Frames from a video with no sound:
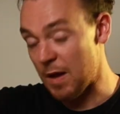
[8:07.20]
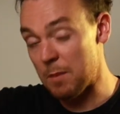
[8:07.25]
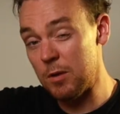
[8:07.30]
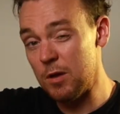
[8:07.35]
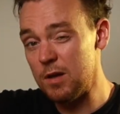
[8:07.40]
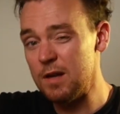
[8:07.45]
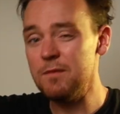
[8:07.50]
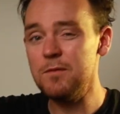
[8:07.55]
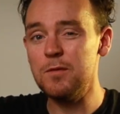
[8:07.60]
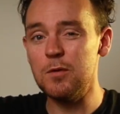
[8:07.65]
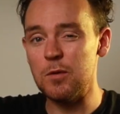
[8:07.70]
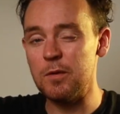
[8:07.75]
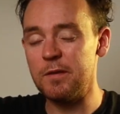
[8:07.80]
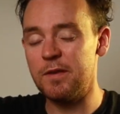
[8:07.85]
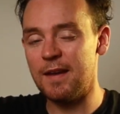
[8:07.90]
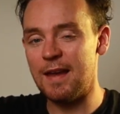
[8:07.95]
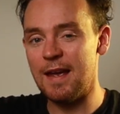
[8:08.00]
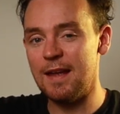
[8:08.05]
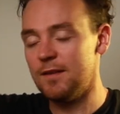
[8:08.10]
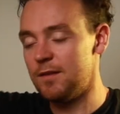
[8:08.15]
I'm looking forward
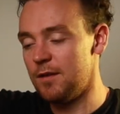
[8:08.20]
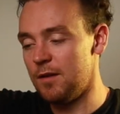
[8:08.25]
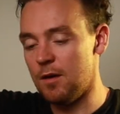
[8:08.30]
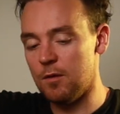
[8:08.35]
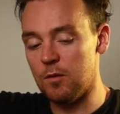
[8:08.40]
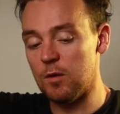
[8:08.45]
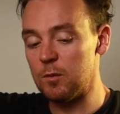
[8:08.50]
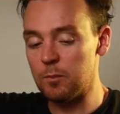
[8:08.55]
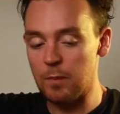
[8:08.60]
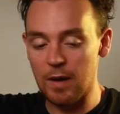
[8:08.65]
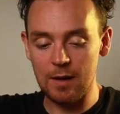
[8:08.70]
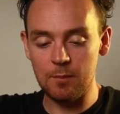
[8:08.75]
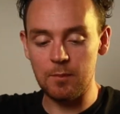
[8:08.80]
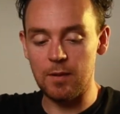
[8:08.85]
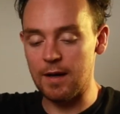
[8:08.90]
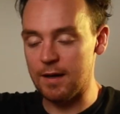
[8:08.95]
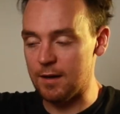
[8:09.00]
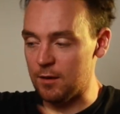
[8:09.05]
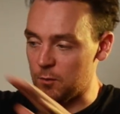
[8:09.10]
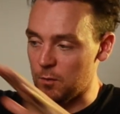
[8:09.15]
to getting to know this
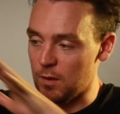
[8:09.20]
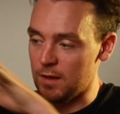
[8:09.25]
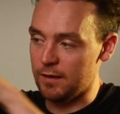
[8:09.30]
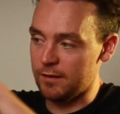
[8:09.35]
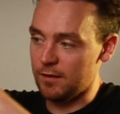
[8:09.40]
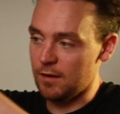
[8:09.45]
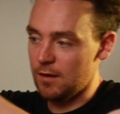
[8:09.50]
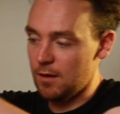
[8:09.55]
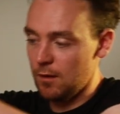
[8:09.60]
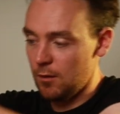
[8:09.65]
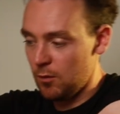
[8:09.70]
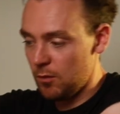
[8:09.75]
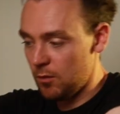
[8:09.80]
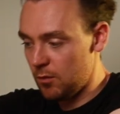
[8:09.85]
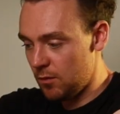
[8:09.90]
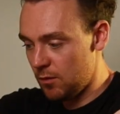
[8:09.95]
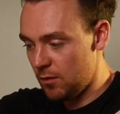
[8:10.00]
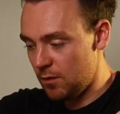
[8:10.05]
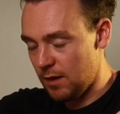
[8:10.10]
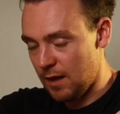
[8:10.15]
backpack as well as I know
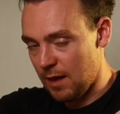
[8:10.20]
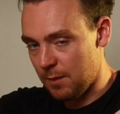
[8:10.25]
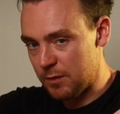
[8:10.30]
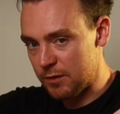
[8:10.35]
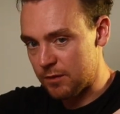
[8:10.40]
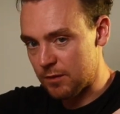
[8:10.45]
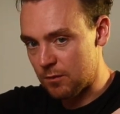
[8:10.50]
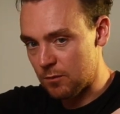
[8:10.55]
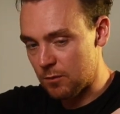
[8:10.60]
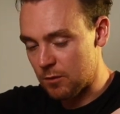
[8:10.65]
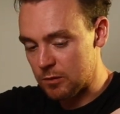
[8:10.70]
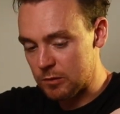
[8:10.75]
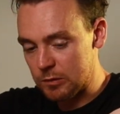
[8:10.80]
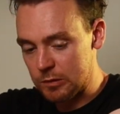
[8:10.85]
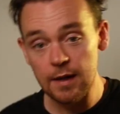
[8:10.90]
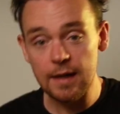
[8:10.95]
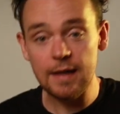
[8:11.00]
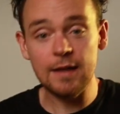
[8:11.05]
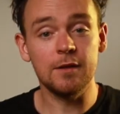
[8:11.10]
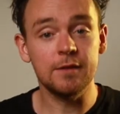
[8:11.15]
the Amazon one.
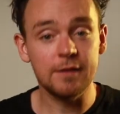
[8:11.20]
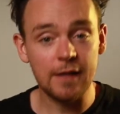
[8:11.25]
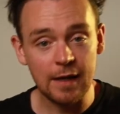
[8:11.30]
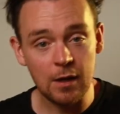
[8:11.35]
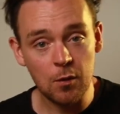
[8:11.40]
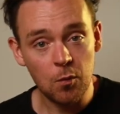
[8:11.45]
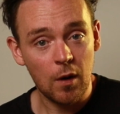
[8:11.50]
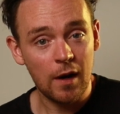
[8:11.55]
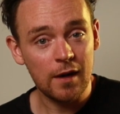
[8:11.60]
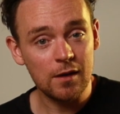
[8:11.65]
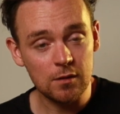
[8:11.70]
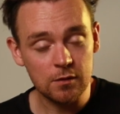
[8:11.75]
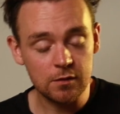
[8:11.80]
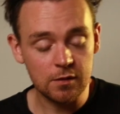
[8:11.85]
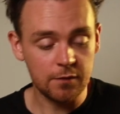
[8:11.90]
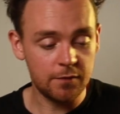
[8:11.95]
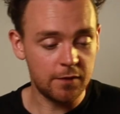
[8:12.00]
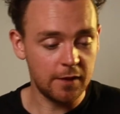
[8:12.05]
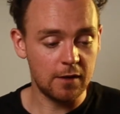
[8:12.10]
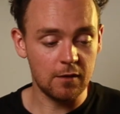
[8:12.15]
It'll take a while
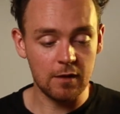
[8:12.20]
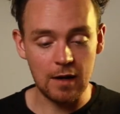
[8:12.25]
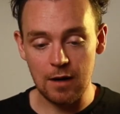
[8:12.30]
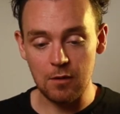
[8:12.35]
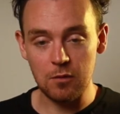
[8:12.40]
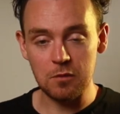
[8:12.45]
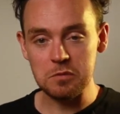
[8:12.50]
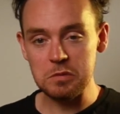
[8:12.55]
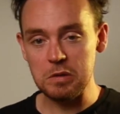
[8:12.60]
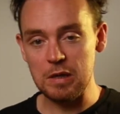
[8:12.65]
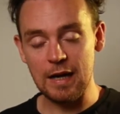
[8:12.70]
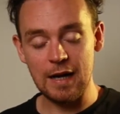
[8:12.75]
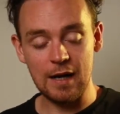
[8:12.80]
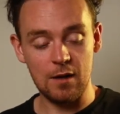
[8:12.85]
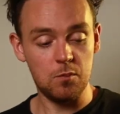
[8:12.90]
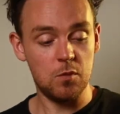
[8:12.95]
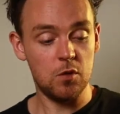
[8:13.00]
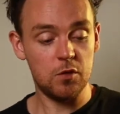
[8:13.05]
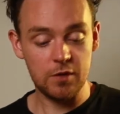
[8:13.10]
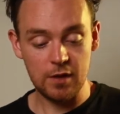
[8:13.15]
to figure out
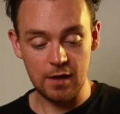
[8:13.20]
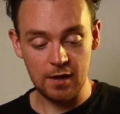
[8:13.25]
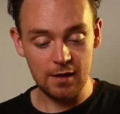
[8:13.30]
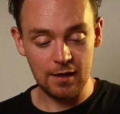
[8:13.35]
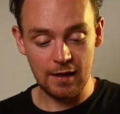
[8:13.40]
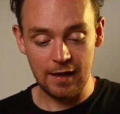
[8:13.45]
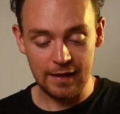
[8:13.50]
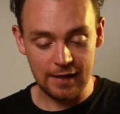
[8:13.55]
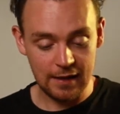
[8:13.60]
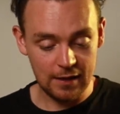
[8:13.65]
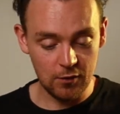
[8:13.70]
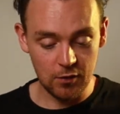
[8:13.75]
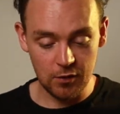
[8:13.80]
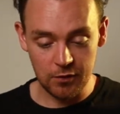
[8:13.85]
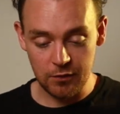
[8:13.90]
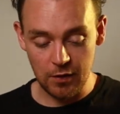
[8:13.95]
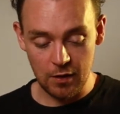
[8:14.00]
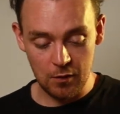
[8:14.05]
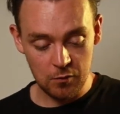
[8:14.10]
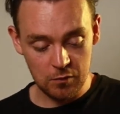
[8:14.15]
how much I like it or
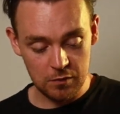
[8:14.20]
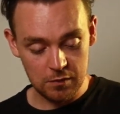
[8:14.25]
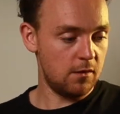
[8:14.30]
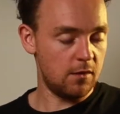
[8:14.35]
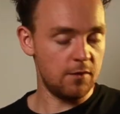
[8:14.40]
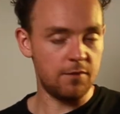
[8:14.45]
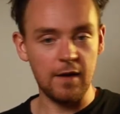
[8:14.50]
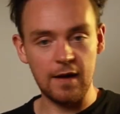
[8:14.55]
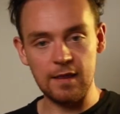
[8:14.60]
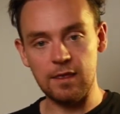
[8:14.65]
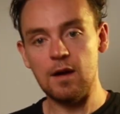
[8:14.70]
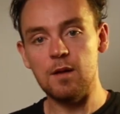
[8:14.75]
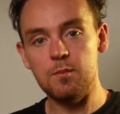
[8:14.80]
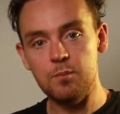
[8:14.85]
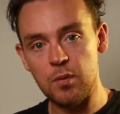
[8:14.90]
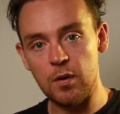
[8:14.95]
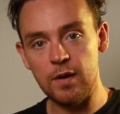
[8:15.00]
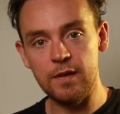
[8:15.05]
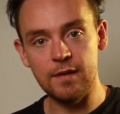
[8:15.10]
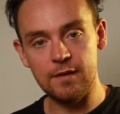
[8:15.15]
don't. The fact that I
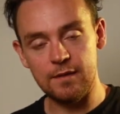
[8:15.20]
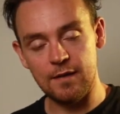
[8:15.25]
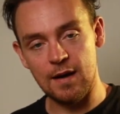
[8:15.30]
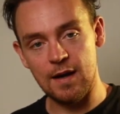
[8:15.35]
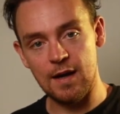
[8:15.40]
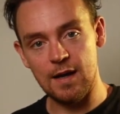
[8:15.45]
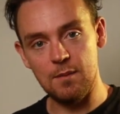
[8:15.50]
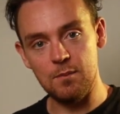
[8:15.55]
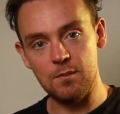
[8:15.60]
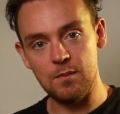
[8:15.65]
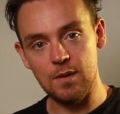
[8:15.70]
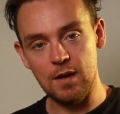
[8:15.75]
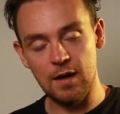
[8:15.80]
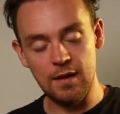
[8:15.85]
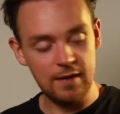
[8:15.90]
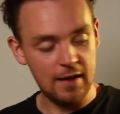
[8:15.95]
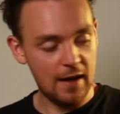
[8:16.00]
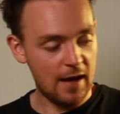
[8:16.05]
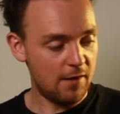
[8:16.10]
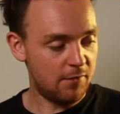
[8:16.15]
put in the time
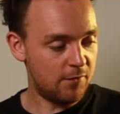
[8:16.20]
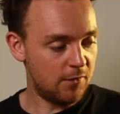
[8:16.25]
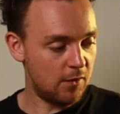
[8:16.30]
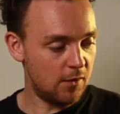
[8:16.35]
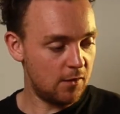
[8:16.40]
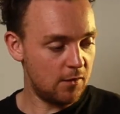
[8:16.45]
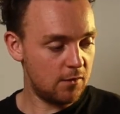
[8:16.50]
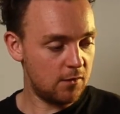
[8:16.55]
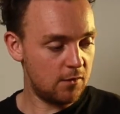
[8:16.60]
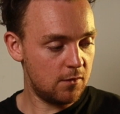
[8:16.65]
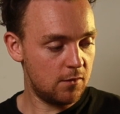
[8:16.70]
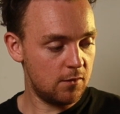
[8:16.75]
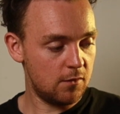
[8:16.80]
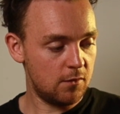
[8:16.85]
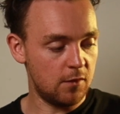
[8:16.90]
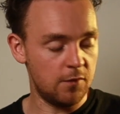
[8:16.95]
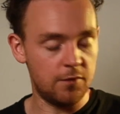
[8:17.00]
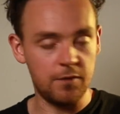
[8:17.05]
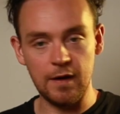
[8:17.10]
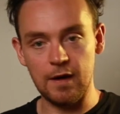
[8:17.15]
and the effort
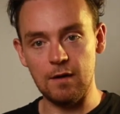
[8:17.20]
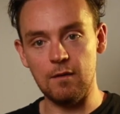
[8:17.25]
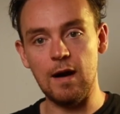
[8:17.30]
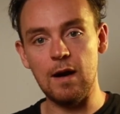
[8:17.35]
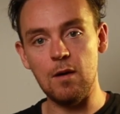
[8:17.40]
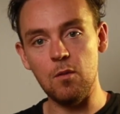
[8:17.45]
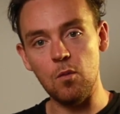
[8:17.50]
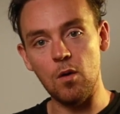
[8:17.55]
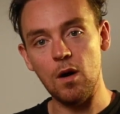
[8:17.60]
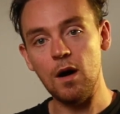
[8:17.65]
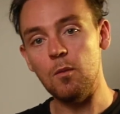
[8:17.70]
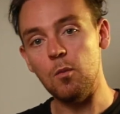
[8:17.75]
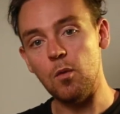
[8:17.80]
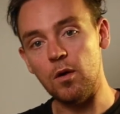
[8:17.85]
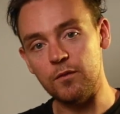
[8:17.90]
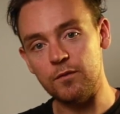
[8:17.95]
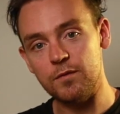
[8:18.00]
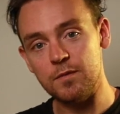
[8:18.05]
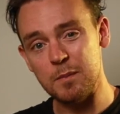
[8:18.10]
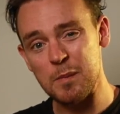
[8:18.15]
to figure out what I
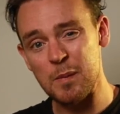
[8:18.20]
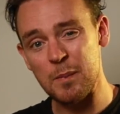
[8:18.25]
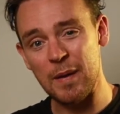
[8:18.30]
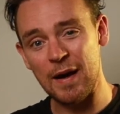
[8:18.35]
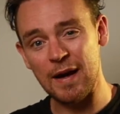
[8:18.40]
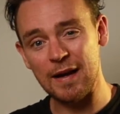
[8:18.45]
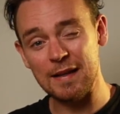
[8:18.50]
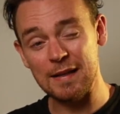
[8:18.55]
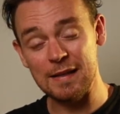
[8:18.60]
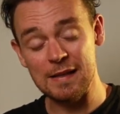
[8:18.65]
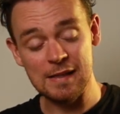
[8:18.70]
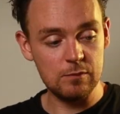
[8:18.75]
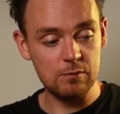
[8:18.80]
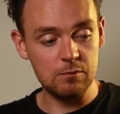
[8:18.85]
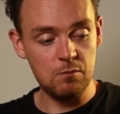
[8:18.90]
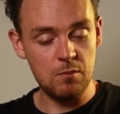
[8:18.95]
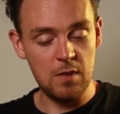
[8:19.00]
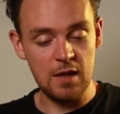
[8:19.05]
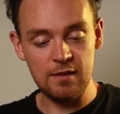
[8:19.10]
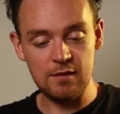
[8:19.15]
want from a bag
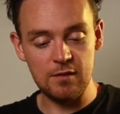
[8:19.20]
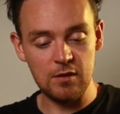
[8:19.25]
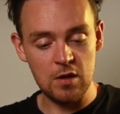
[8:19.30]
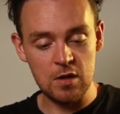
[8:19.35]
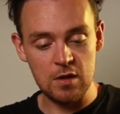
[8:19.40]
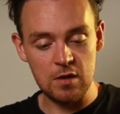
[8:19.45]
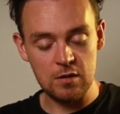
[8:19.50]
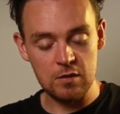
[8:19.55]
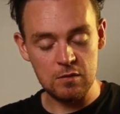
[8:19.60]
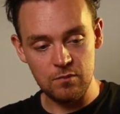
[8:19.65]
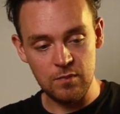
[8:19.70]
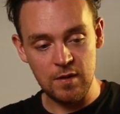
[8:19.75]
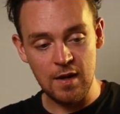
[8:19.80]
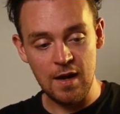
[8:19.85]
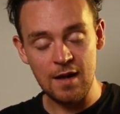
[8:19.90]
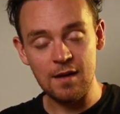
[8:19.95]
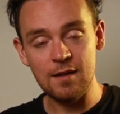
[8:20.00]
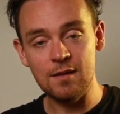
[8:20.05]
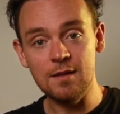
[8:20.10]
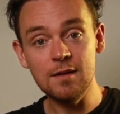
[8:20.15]
means that,
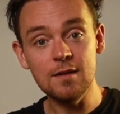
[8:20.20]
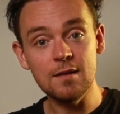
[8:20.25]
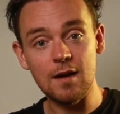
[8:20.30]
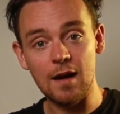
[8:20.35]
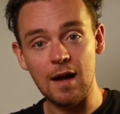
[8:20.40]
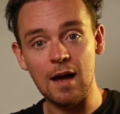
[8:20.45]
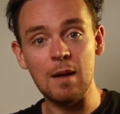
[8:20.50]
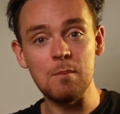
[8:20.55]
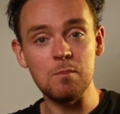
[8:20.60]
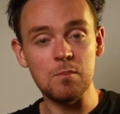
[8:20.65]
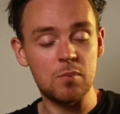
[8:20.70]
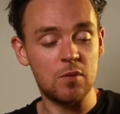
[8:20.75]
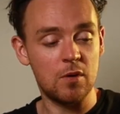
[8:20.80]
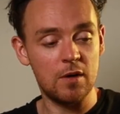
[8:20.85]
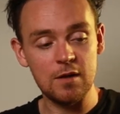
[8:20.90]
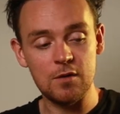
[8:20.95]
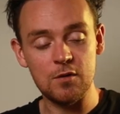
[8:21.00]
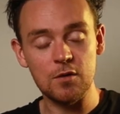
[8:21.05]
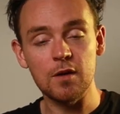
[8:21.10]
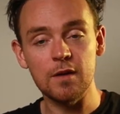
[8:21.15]
yeah, I'm
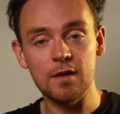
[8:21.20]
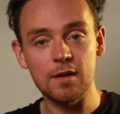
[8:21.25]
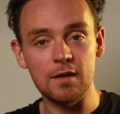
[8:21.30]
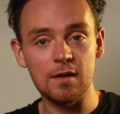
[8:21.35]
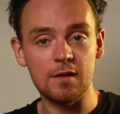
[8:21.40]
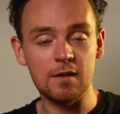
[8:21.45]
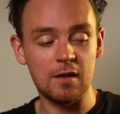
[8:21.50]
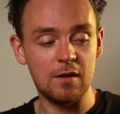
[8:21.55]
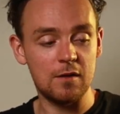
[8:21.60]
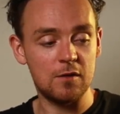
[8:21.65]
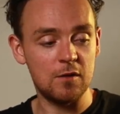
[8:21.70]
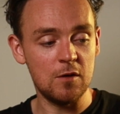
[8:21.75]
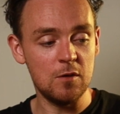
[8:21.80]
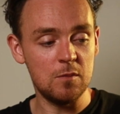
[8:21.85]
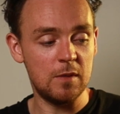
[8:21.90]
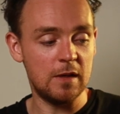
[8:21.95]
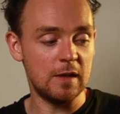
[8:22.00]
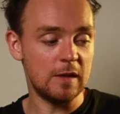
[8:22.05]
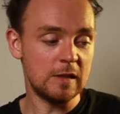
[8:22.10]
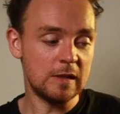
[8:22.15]
pretty sure that it's gonna
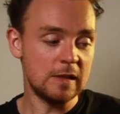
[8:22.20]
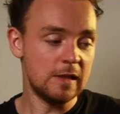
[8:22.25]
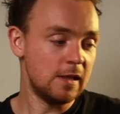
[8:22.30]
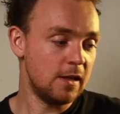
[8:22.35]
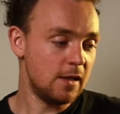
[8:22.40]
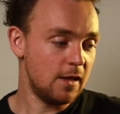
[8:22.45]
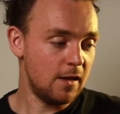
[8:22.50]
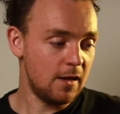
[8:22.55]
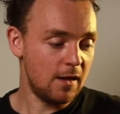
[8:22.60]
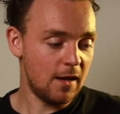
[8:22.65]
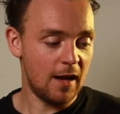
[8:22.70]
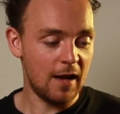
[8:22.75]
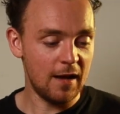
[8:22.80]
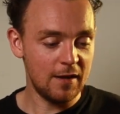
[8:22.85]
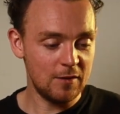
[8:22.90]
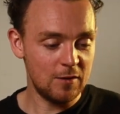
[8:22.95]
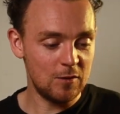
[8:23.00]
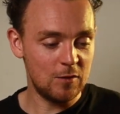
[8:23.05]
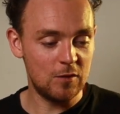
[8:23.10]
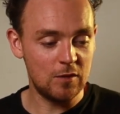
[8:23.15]
suit me.
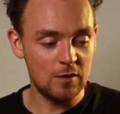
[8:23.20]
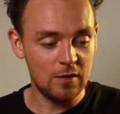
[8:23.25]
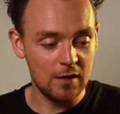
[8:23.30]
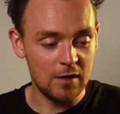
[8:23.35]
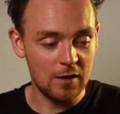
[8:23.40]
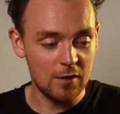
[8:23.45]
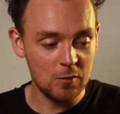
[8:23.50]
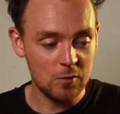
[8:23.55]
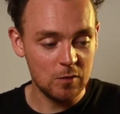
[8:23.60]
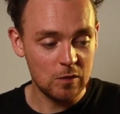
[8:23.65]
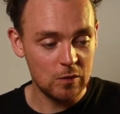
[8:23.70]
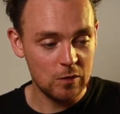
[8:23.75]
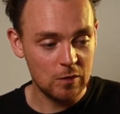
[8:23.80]
And, you know,